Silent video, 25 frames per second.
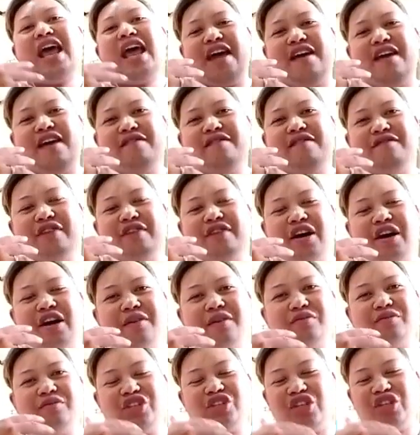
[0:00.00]
And
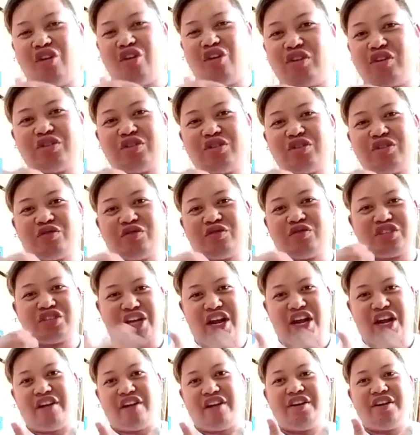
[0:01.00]
she also
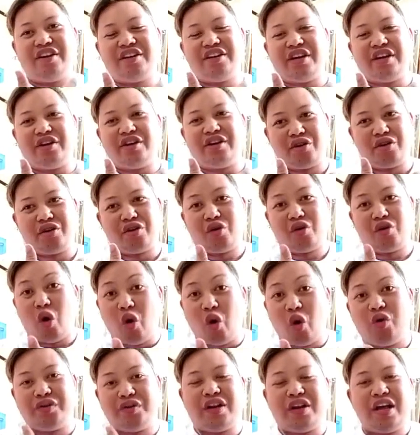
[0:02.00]
shared her
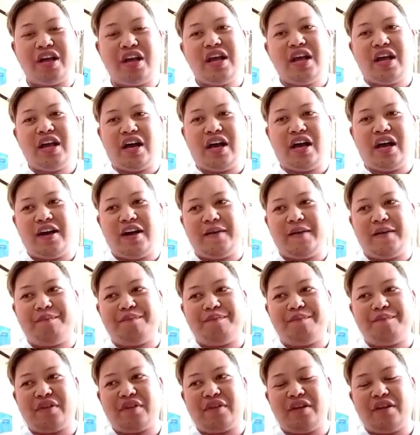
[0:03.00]
own
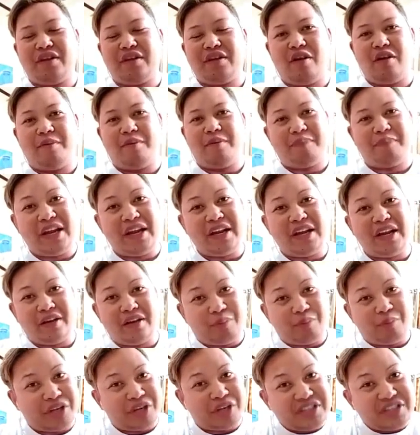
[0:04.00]
opinion,